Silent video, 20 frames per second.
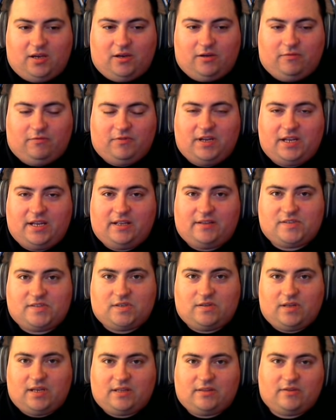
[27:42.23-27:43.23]
written.
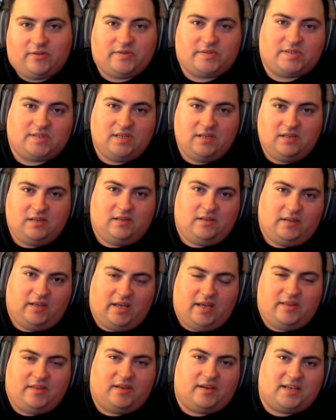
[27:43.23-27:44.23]
So, like, there's,
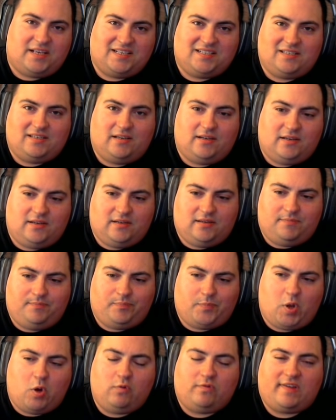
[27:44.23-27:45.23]
in the
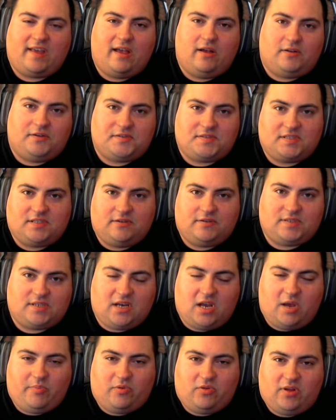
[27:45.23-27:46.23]
hotels, there's a
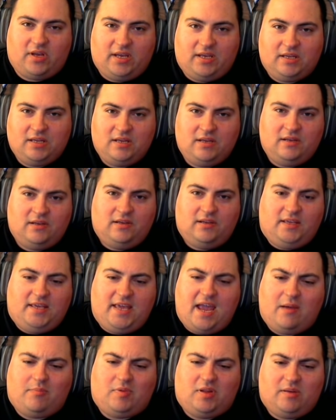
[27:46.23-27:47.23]
couple, like,
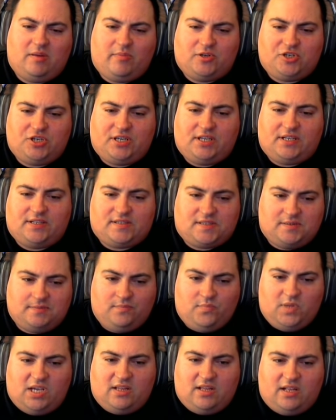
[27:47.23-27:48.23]
gambling machines.
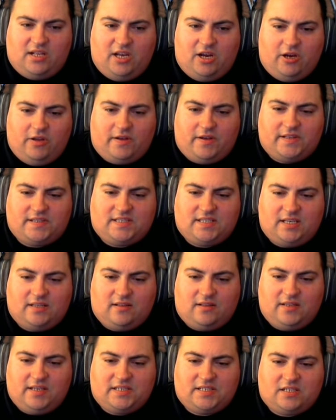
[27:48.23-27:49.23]
And then here you can see
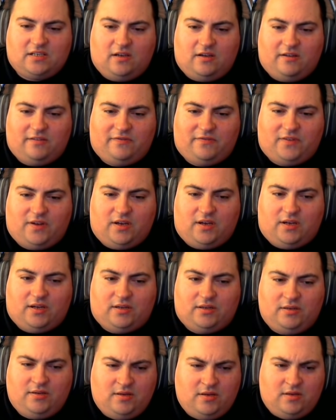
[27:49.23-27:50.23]
the list
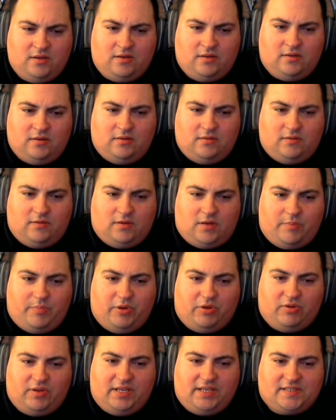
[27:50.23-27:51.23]
of
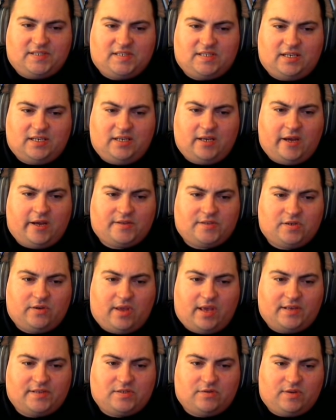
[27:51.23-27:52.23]
abilities. Yes,
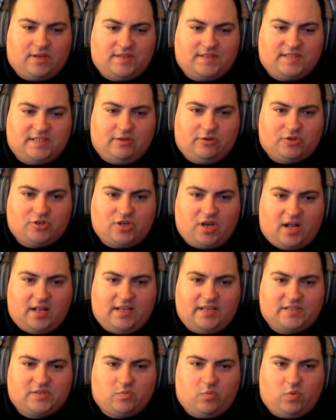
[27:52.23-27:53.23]
okay, so Conceal
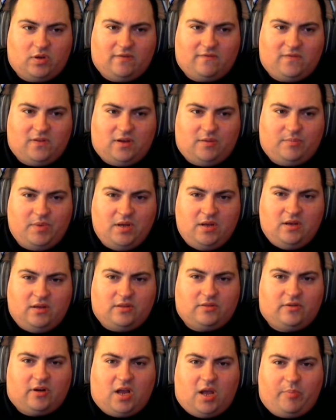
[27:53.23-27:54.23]
Shot is one of them.
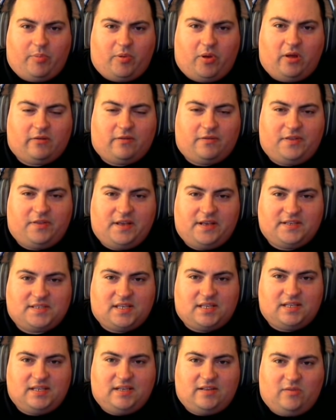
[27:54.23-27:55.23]
There are a couple other things
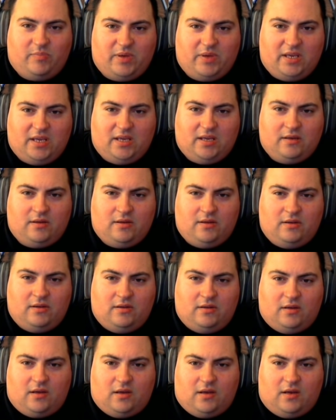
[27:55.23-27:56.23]
that need to be
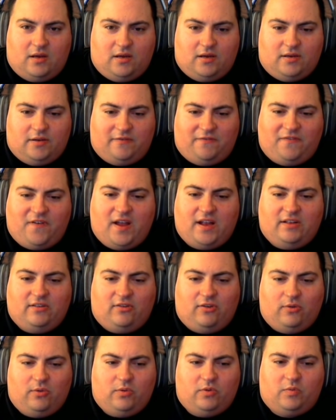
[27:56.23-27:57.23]

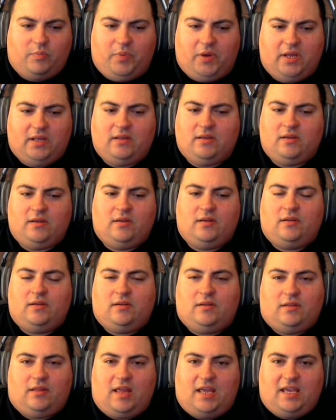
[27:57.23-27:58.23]
fine-tuned, but,
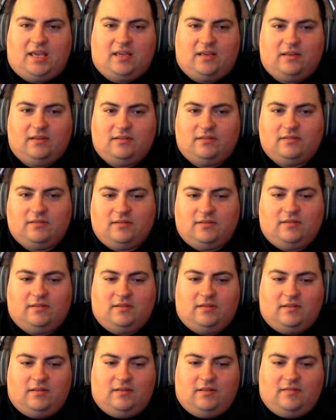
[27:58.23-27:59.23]
like,
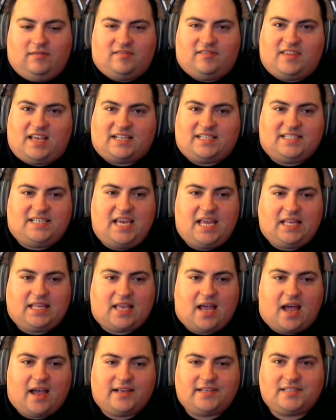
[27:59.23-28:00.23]
that's it,
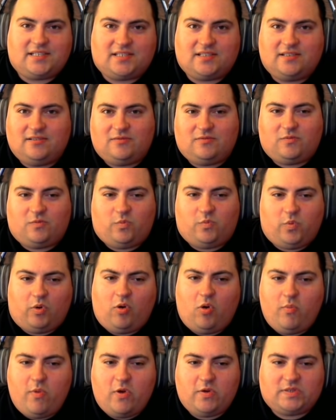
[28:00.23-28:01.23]
guys. We're
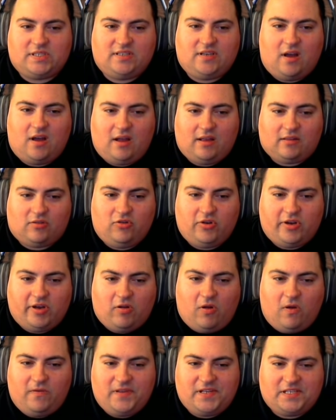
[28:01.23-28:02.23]
almost done. Look
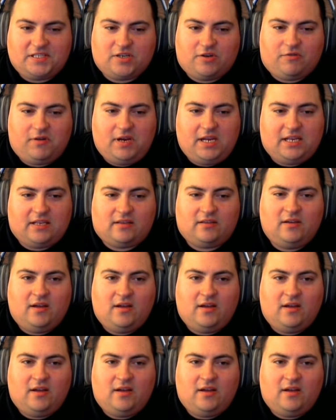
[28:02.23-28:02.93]
at all this green.